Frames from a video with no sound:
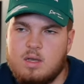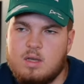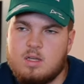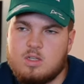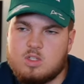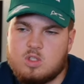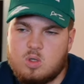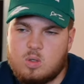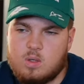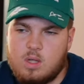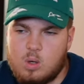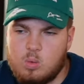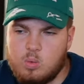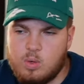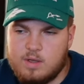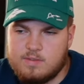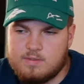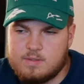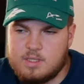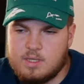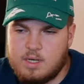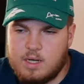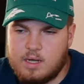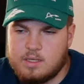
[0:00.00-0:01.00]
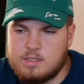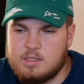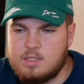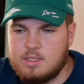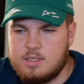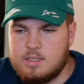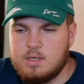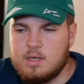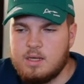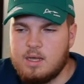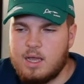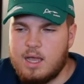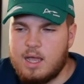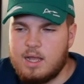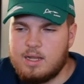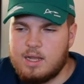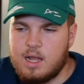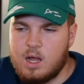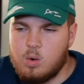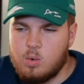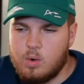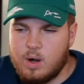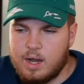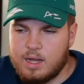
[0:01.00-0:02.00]
So now we have the ID, and
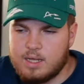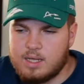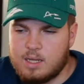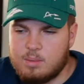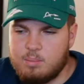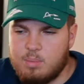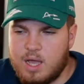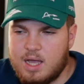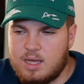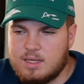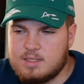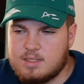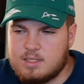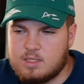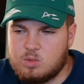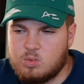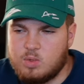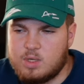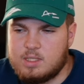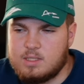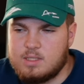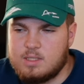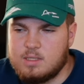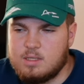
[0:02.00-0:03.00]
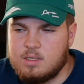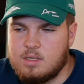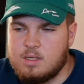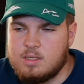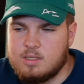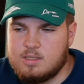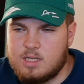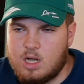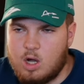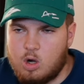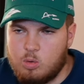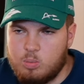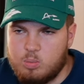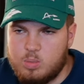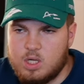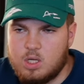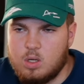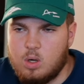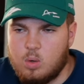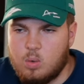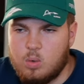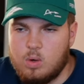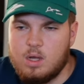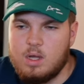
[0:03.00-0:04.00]
now I can pass it right here down
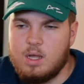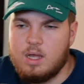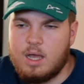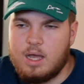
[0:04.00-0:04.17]
below,